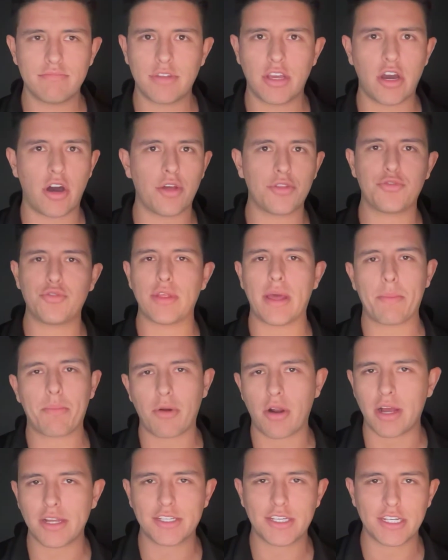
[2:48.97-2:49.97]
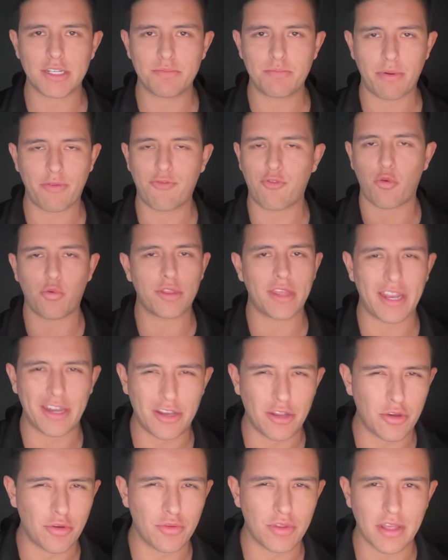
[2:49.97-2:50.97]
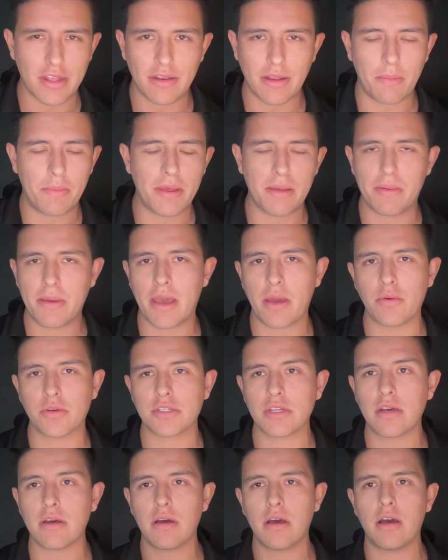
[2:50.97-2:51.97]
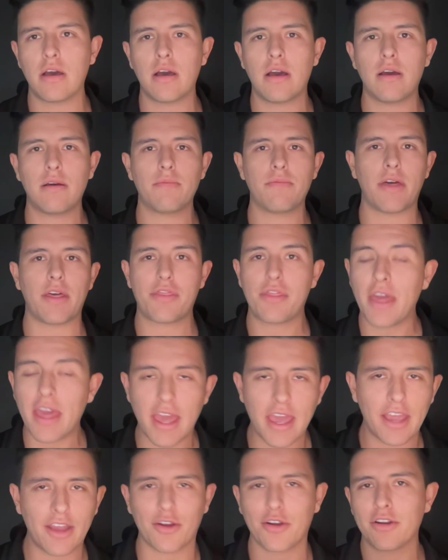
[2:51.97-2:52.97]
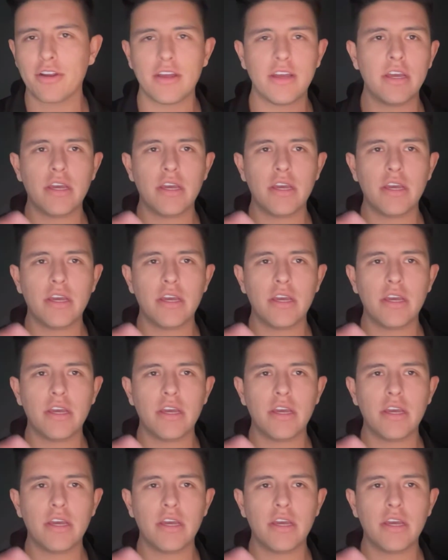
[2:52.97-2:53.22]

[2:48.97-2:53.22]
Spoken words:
gone through that process before they knew that a PPA was a thing, or